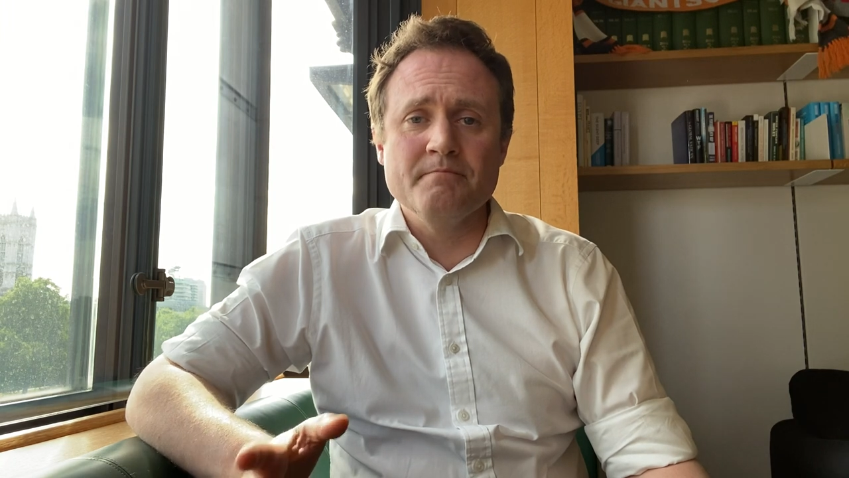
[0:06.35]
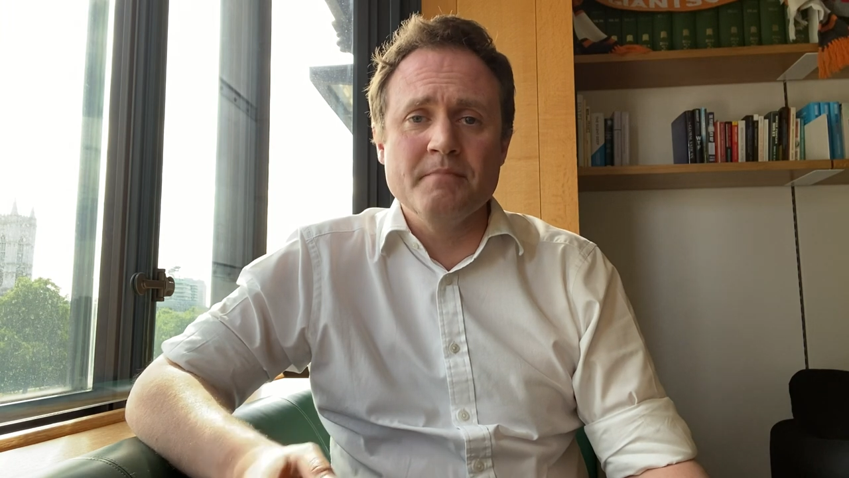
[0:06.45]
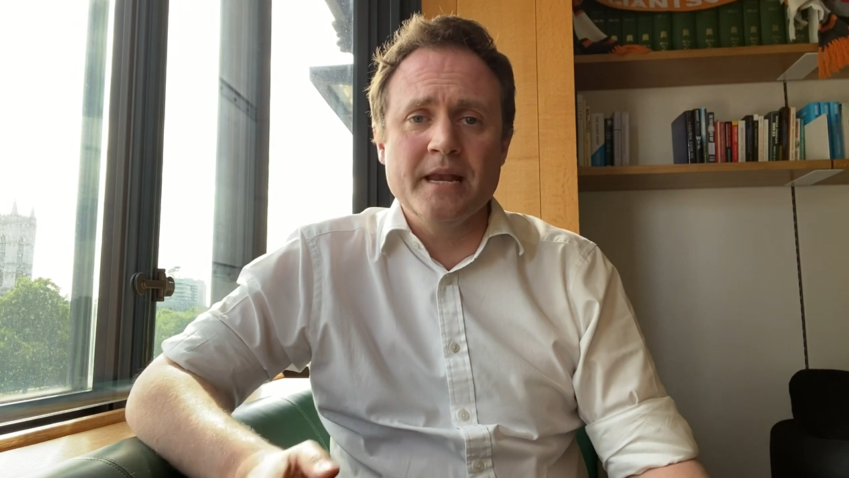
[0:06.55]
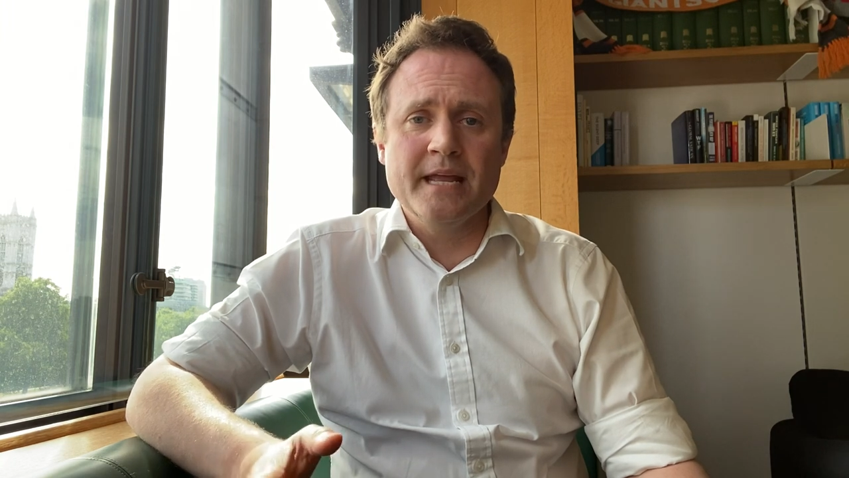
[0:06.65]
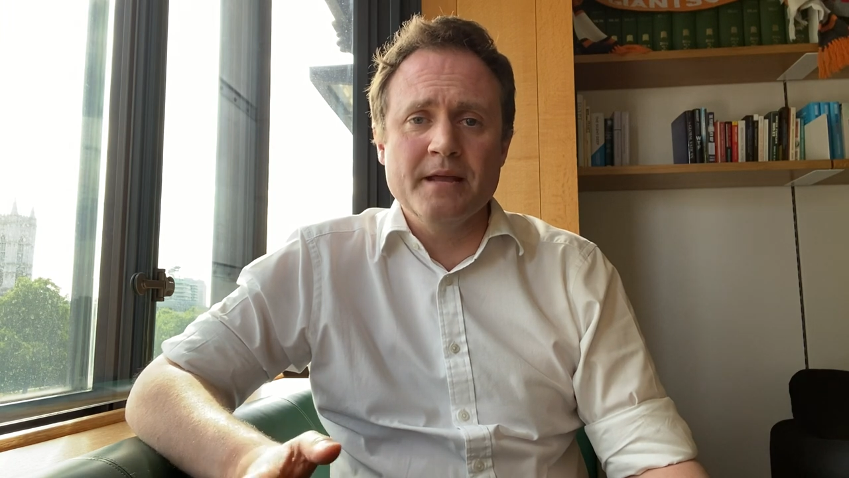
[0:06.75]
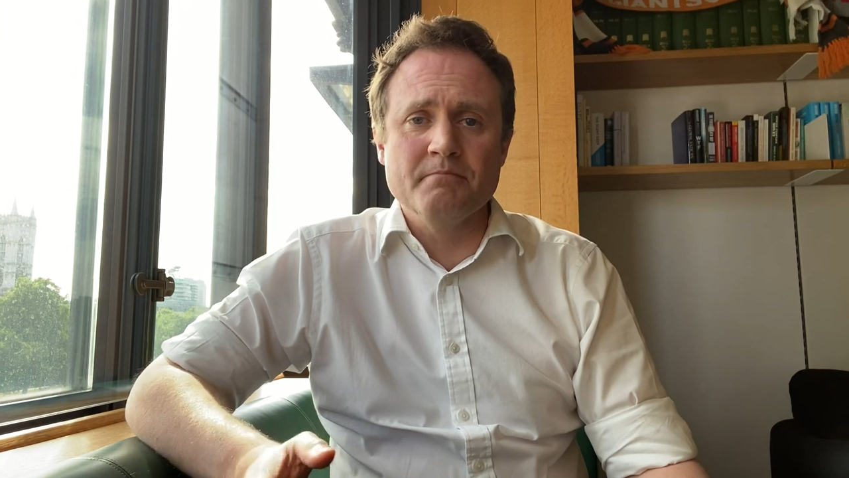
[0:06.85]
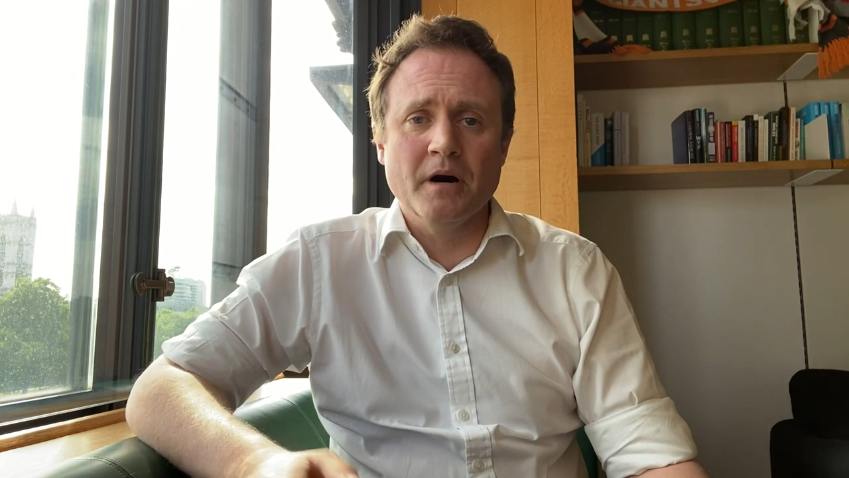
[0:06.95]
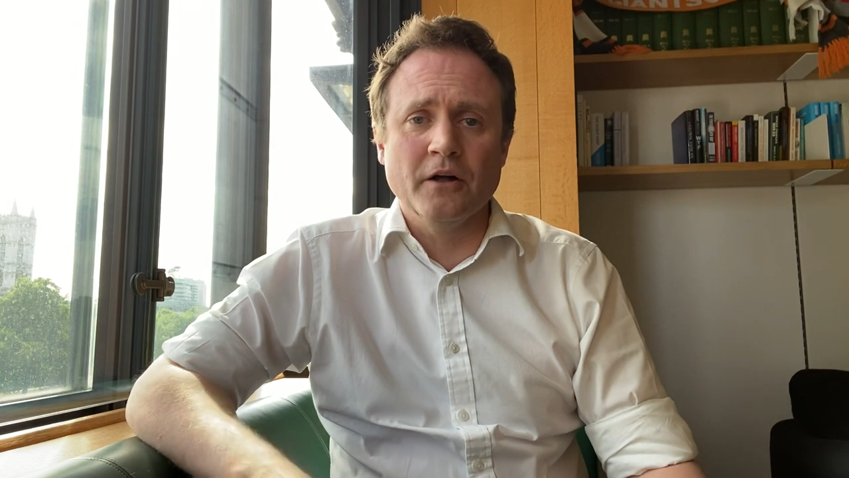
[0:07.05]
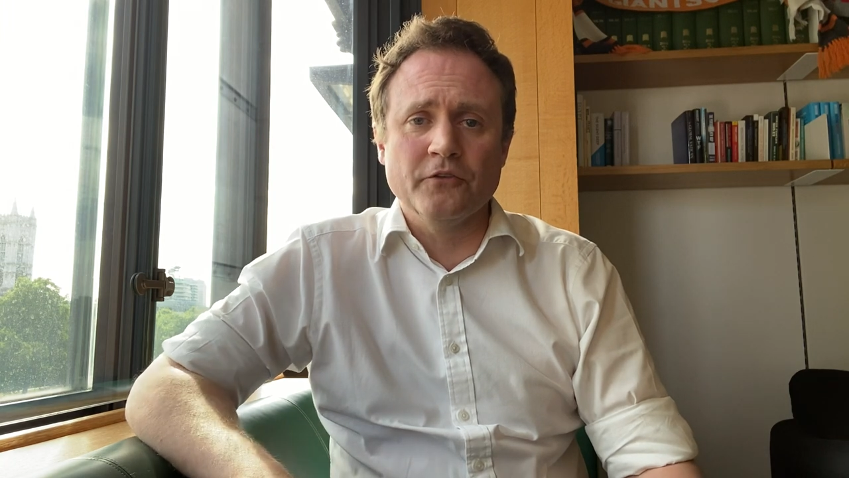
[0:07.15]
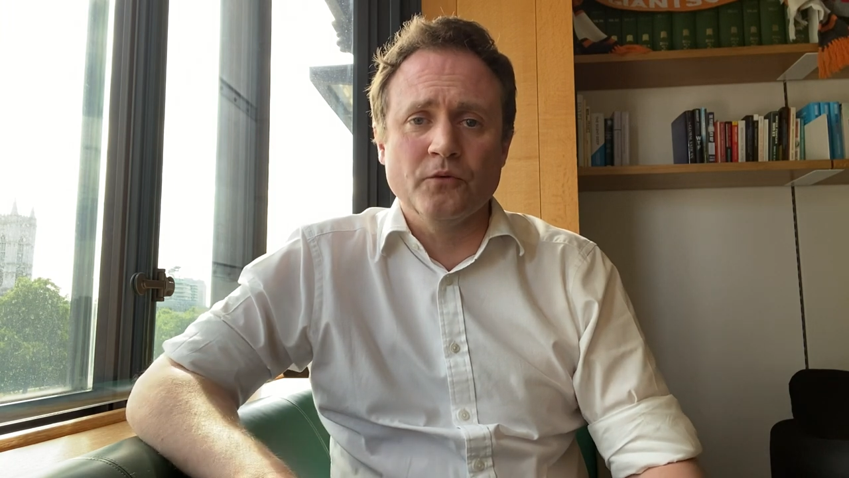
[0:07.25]
many
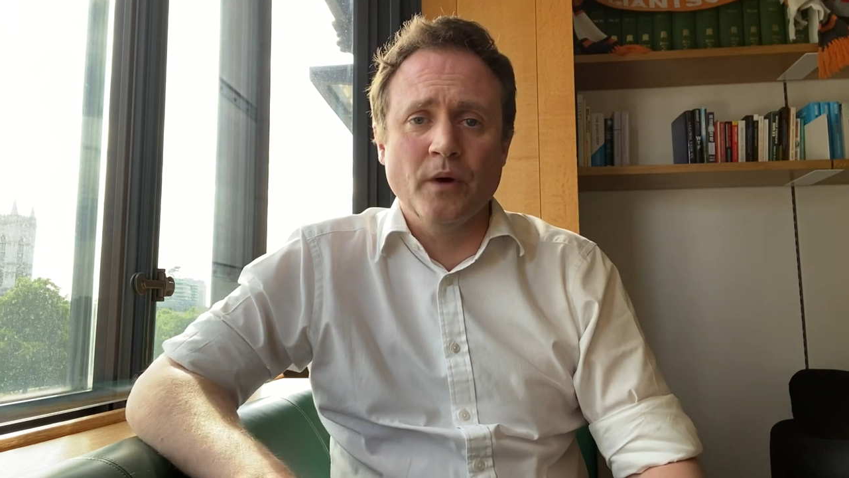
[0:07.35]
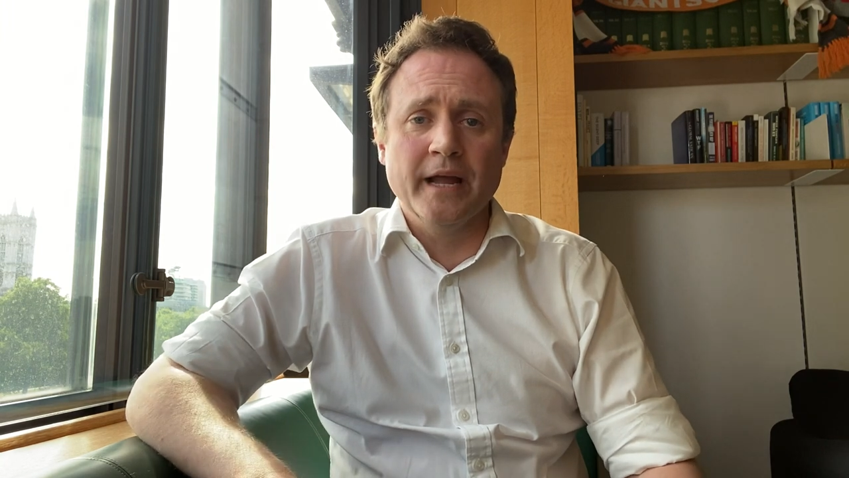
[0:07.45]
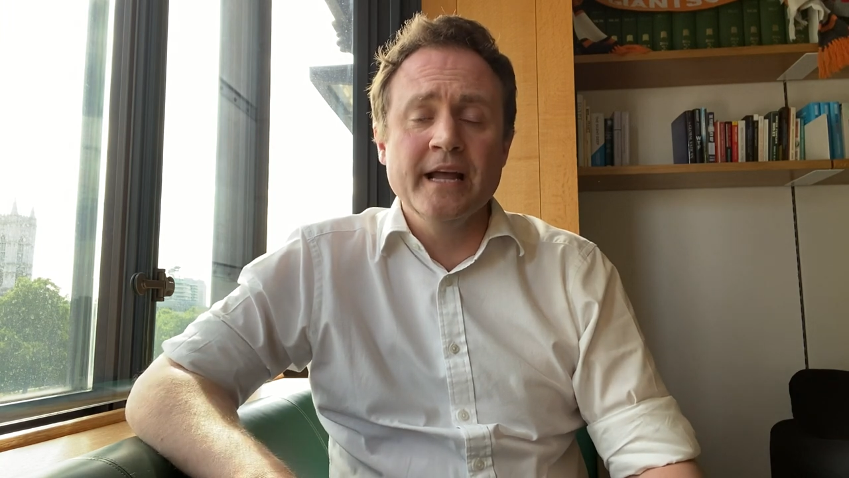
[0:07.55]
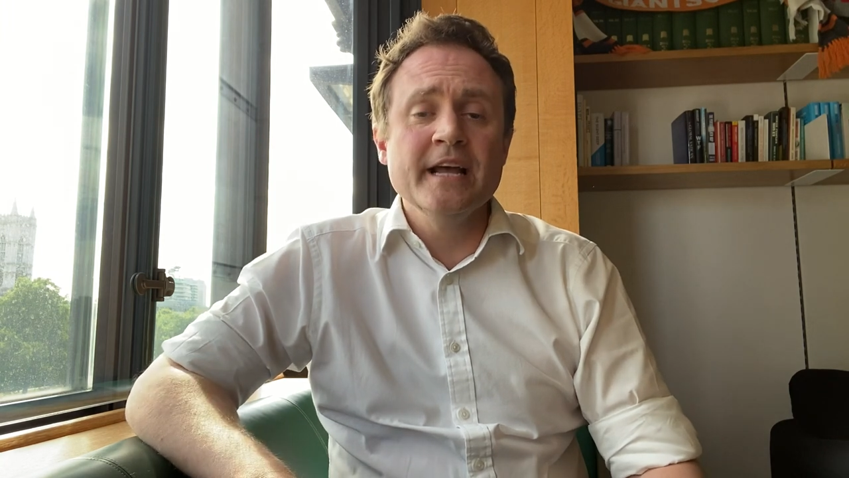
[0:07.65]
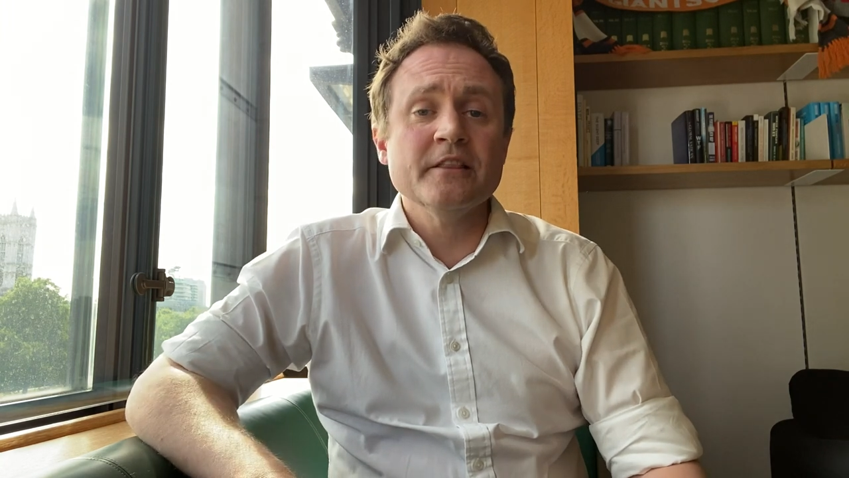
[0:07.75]
miles away.